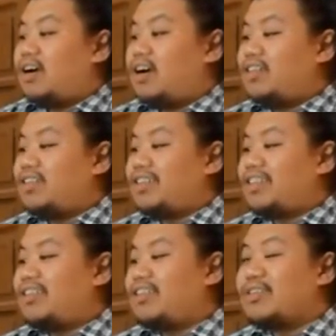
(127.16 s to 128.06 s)
Under
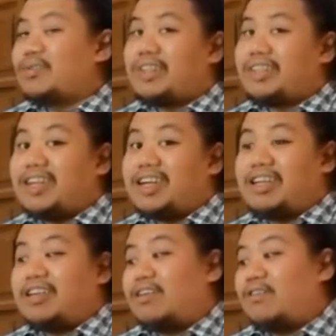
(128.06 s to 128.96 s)
Section
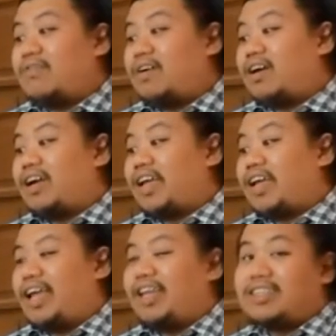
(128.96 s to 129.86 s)
29 of RA
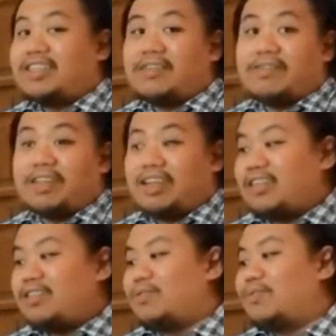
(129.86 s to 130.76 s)

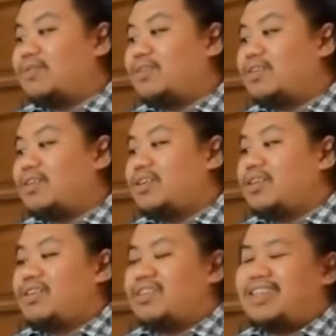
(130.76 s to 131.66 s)
8792,
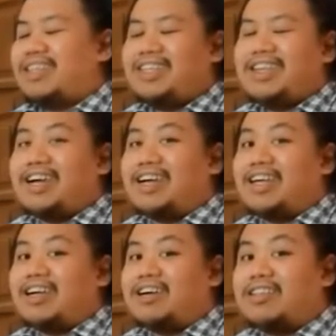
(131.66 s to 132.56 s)
the
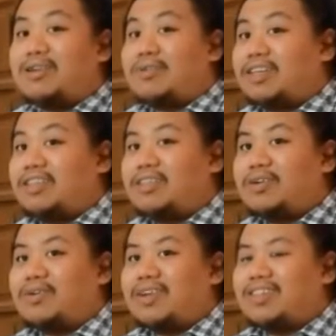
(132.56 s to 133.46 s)
DTI, otherwise
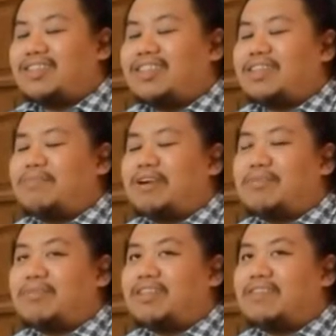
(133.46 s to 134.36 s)
known as the
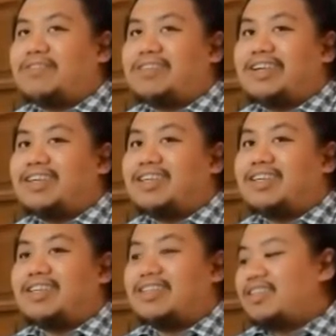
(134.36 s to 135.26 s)
Department of Trade
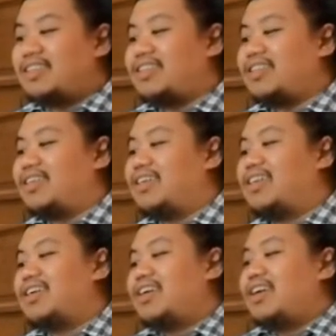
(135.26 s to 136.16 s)
and Industry,
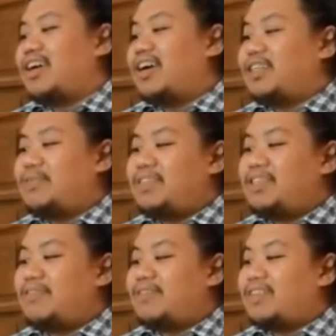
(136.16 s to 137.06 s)
has been
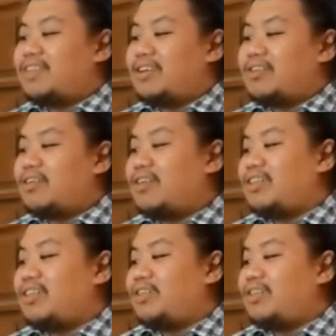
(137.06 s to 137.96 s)
given the
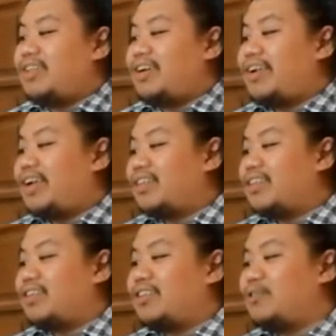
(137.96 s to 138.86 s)
authority to
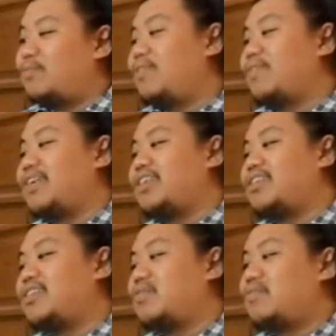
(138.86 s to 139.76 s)
direct and
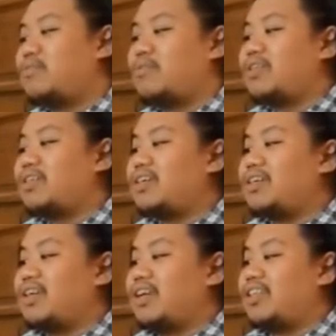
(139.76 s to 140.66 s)
supervise the
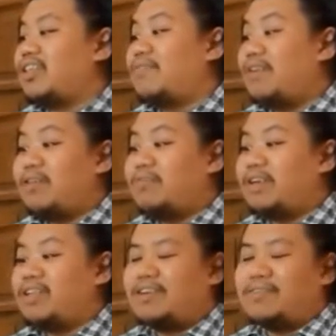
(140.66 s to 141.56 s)
promotion and
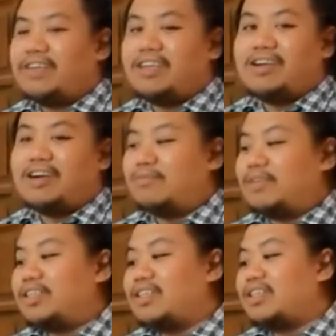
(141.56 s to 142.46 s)
development of
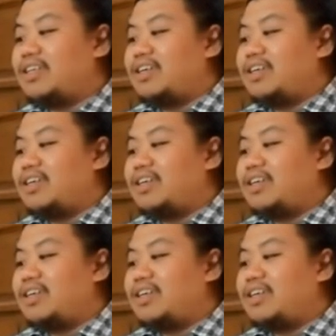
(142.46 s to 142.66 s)
e-commerce